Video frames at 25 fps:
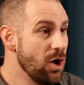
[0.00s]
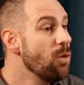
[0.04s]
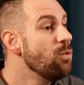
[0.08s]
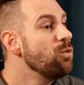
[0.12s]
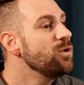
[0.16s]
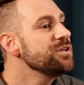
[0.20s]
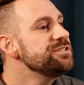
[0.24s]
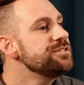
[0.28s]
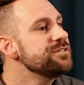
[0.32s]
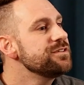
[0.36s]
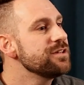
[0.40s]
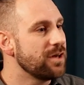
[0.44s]

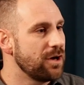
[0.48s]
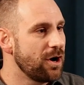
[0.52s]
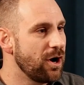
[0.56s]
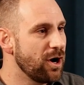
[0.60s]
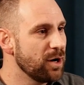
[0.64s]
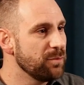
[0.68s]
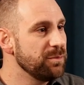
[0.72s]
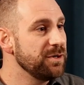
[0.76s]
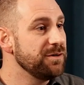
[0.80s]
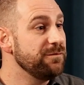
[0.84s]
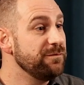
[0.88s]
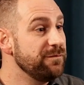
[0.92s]
What's the
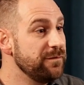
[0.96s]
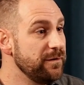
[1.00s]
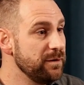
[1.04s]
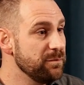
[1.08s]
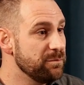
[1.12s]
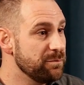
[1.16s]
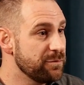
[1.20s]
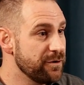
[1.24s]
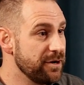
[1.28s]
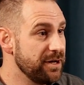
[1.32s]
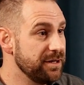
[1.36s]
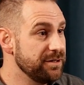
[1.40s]
carbon
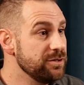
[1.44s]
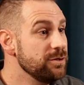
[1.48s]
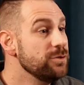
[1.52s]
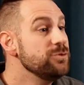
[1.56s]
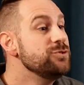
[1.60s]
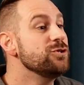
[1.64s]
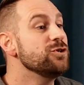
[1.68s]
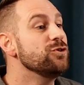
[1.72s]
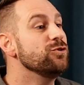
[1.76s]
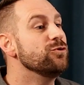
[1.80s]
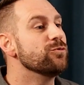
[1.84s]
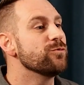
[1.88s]
footprint
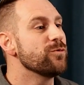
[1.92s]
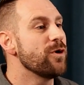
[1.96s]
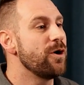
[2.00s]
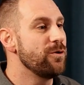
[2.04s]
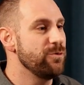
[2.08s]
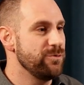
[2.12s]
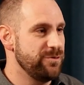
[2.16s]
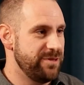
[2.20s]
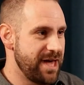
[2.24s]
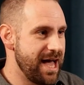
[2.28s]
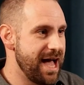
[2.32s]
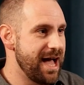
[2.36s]
to
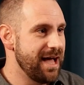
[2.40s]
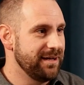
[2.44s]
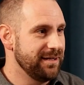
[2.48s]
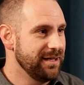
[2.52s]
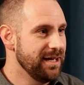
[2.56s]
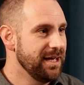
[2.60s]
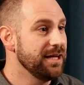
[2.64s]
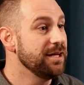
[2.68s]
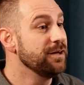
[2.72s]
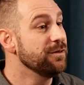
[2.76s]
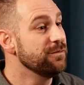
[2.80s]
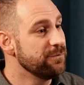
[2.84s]
grow that
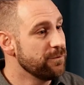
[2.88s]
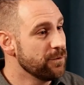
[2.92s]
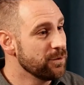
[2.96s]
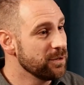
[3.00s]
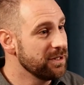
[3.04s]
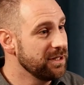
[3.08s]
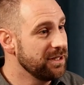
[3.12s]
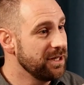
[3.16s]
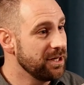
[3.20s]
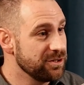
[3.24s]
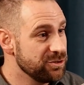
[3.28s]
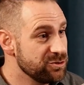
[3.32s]
in a
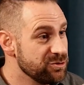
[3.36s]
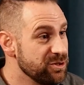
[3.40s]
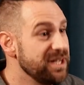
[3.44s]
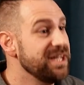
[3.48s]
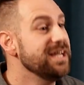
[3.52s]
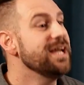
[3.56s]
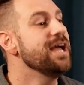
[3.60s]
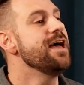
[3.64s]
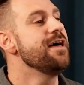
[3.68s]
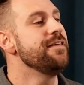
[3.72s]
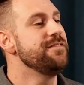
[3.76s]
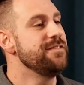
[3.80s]
foreign country,